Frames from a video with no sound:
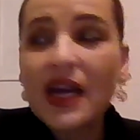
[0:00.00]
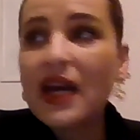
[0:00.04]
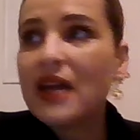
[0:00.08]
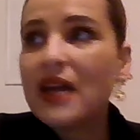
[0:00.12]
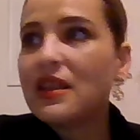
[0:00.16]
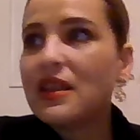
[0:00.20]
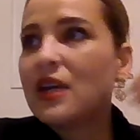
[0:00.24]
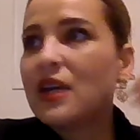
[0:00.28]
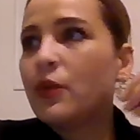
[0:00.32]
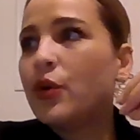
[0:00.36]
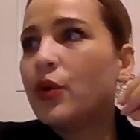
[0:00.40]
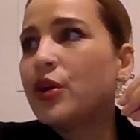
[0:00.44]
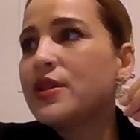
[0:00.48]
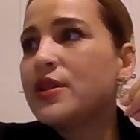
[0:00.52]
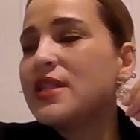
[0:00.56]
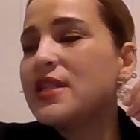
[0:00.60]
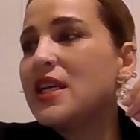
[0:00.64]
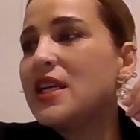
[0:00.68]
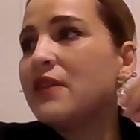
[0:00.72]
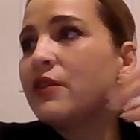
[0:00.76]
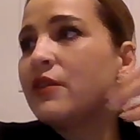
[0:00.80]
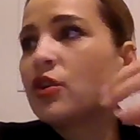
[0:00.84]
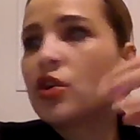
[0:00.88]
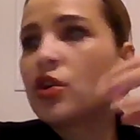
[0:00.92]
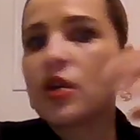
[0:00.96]
they weren't
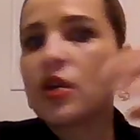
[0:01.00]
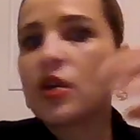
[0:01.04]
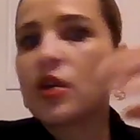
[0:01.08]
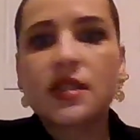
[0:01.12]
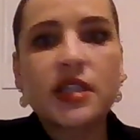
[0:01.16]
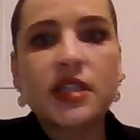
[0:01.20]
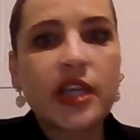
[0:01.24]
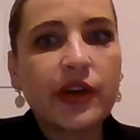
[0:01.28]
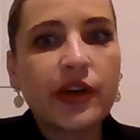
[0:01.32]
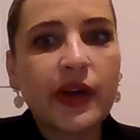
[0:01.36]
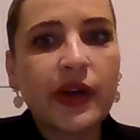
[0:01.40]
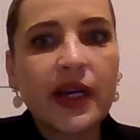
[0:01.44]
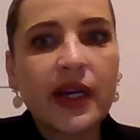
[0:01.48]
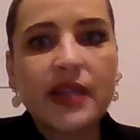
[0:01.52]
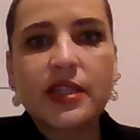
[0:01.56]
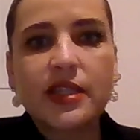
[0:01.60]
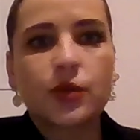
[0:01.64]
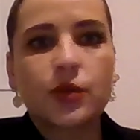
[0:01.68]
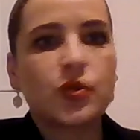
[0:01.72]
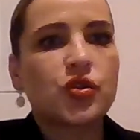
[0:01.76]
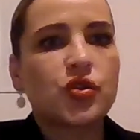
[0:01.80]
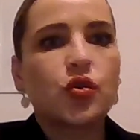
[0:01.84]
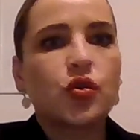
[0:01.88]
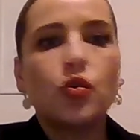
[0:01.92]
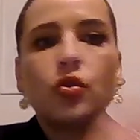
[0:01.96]
even considering it, it
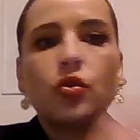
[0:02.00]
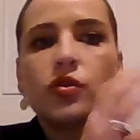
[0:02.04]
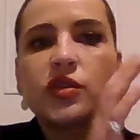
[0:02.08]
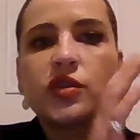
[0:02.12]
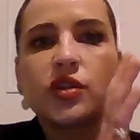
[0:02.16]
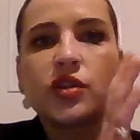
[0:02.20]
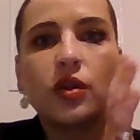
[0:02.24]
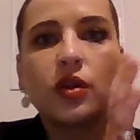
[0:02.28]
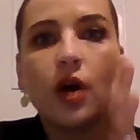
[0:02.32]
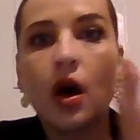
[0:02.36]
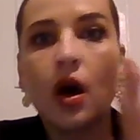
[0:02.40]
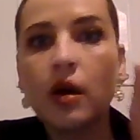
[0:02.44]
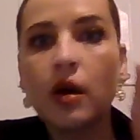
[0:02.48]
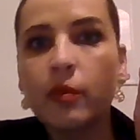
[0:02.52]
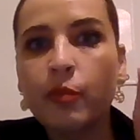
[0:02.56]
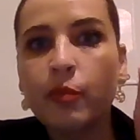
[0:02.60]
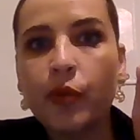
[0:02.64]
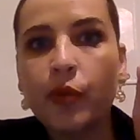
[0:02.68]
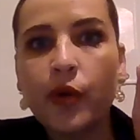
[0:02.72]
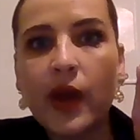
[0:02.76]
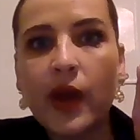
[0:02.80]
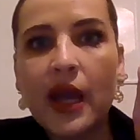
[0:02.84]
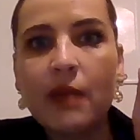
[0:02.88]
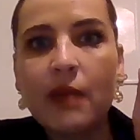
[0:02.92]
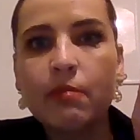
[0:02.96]
was also
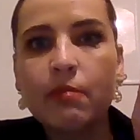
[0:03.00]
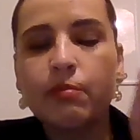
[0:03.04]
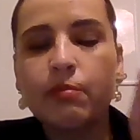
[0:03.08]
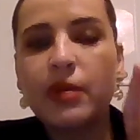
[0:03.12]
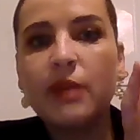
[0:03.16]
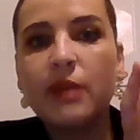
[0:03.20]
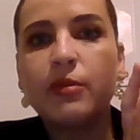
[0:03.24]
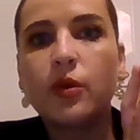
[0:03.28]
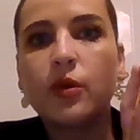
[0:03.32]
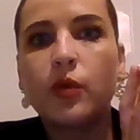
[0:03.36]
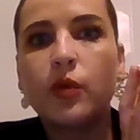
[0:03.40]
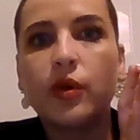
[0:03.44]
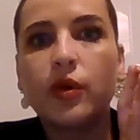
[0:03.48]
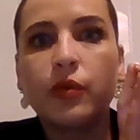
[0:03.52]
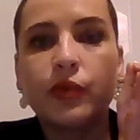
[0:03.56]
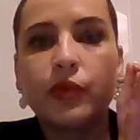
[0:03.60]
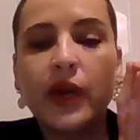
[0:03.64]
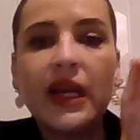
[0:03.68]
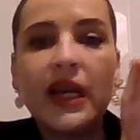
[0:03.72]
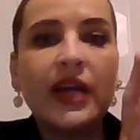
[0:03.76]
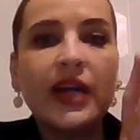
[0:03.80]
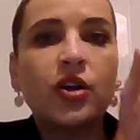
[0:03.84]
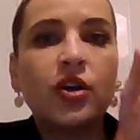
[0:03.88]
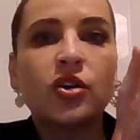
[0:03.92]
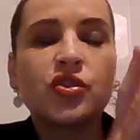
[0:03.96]
on-prem, people were
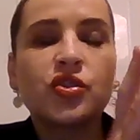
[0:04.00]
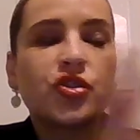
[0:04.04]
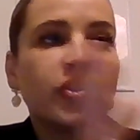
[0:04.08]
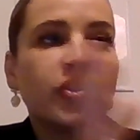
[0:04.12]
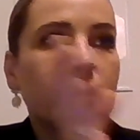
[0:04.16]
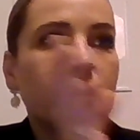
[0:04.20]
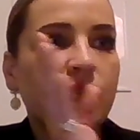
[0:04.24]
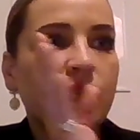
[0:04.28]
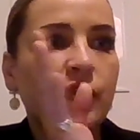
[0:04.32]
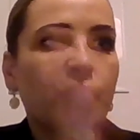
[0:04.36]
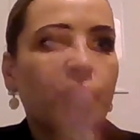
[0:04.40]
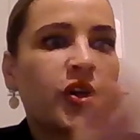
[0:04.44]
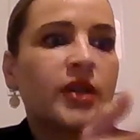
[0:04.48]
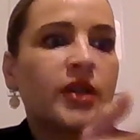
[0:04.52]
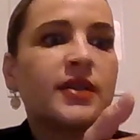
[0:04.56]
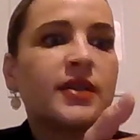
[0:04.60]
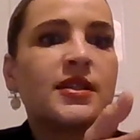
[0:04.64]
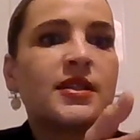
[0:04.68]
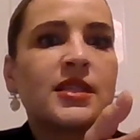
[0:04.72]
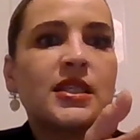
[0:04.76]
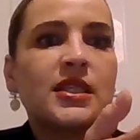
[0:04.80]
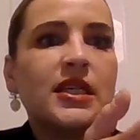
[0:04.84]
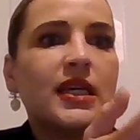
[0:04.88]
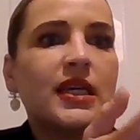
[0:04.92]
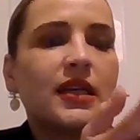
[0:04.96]
really concerned if you couldn't
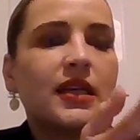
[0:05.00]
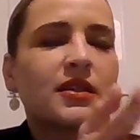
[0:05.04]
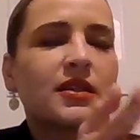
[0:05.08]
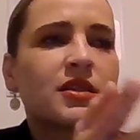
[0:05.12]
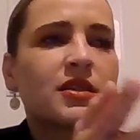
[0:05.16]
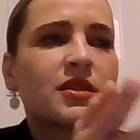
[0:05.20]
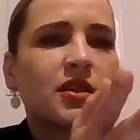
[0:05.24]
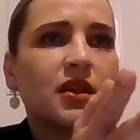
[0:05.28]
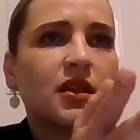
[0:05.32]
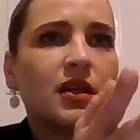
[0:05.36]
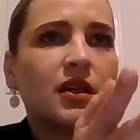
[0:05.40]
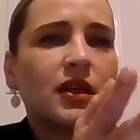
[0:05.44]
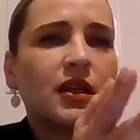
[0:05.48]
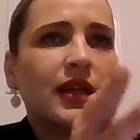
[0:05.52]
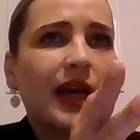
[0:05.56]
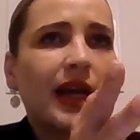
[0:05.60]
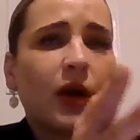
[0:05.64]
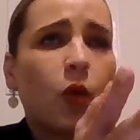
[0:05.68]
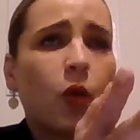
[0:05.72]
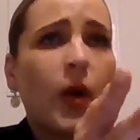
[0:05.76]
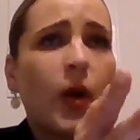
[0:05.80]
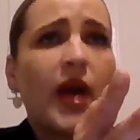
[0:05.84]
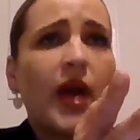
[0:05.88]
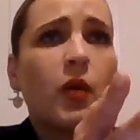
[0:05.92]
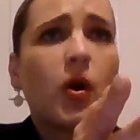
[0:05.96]
see it, like,
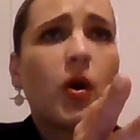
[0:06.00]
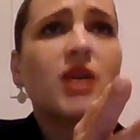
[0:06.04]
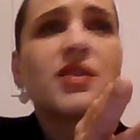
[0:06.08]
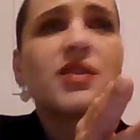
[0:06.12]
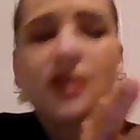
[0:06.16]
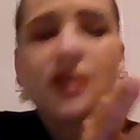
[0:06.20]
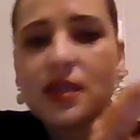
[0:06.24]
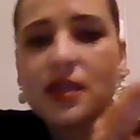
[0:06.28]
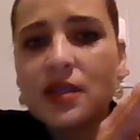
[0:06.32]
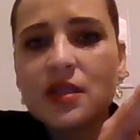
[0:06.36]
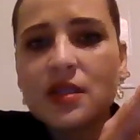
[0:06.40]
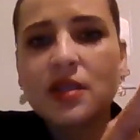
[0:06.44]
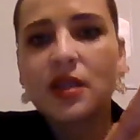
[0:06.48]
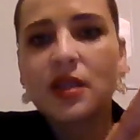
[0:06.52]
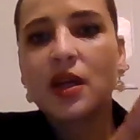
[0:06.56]
where was it?